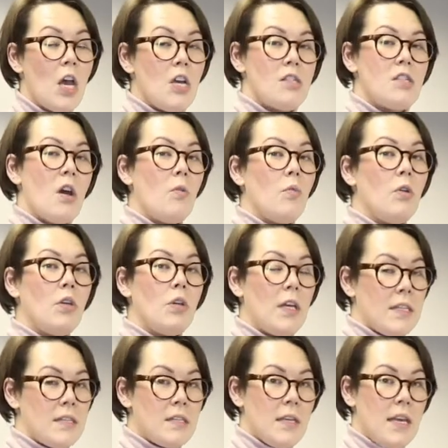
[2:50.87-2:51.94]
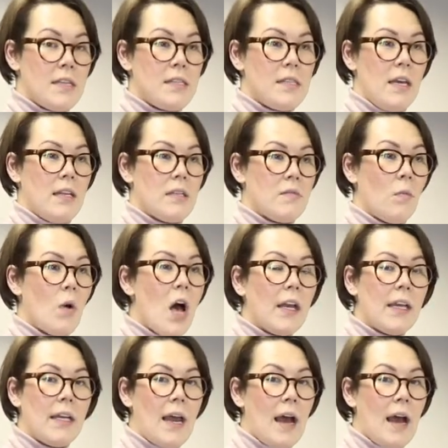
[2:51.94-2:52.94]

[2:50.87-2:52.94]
So it's working